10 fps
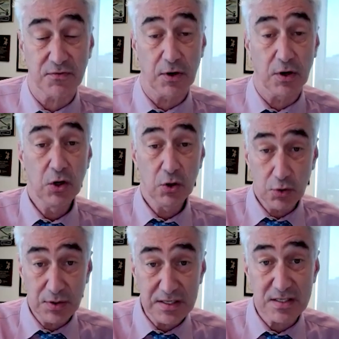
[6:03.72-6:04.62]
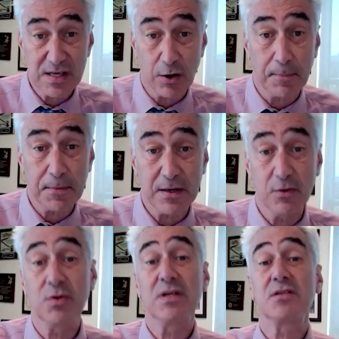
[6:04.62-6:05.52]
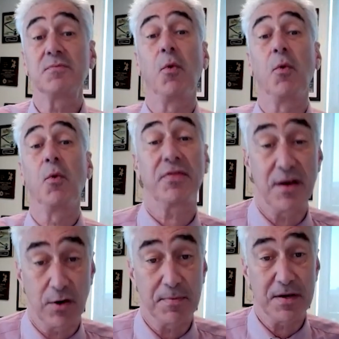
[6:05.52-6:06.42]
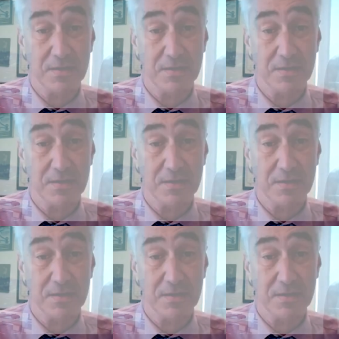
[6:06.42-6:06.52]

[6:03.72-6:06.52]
for who needs therapy and who needs more therapy.